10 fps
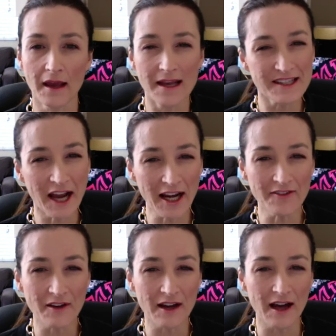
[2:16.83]
It's kind
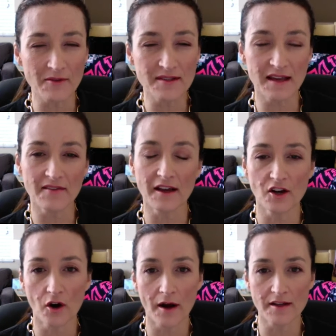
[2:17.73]
of, I would say, like a
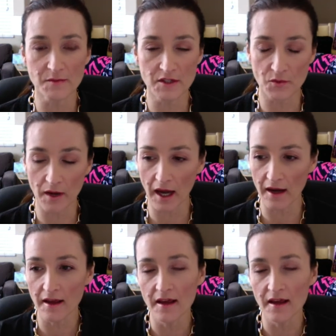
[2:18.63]
cross between